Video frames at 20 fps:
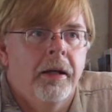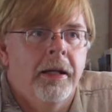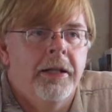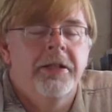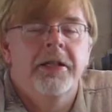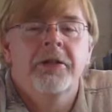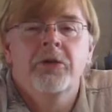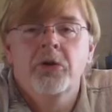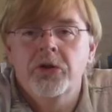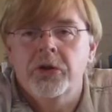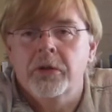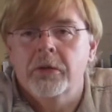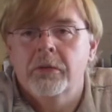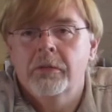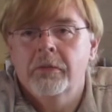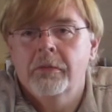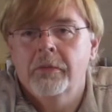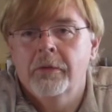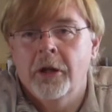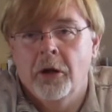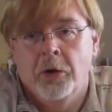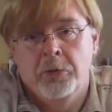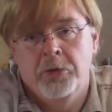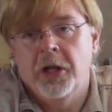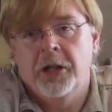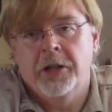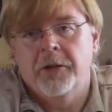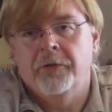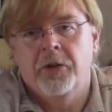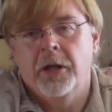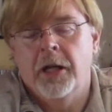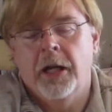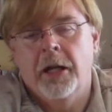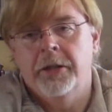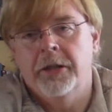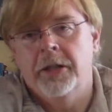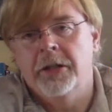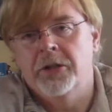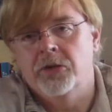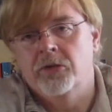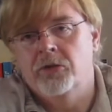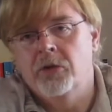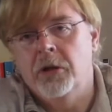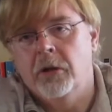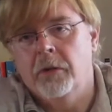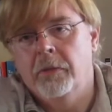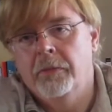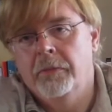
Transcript: notion that objective reality isn't real.